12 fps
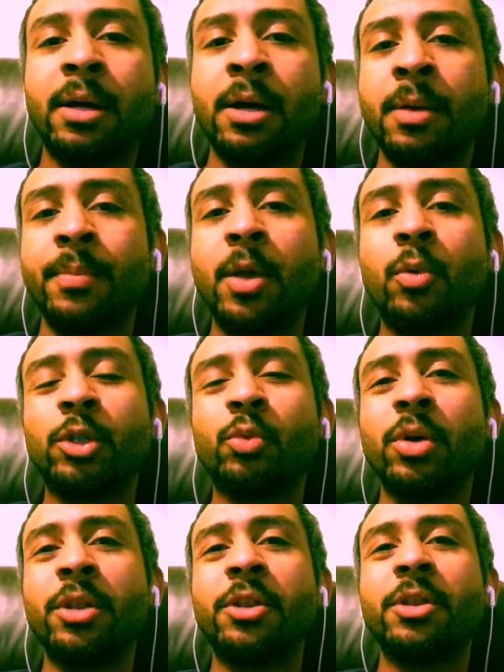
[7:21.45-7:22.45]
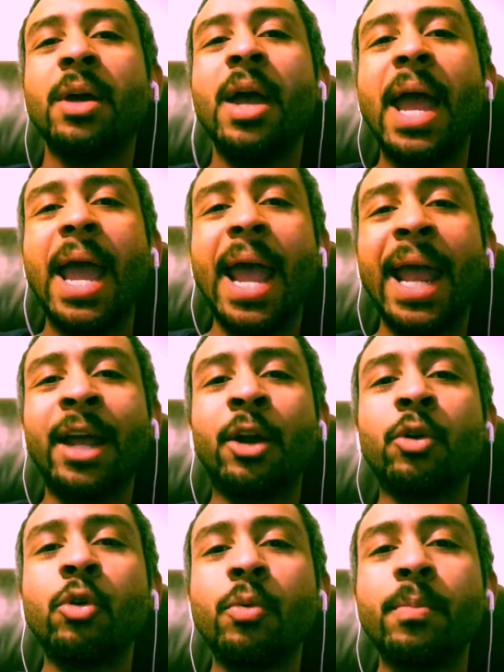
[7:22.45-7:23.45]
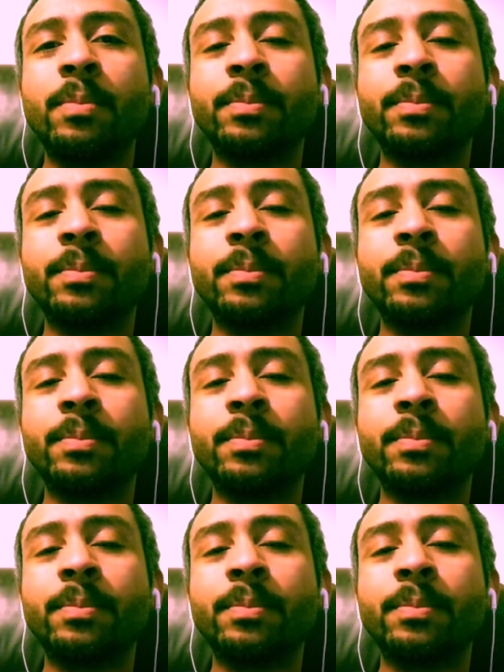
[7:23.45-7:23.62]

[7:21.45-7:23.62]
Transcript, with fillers: Um, he was with a group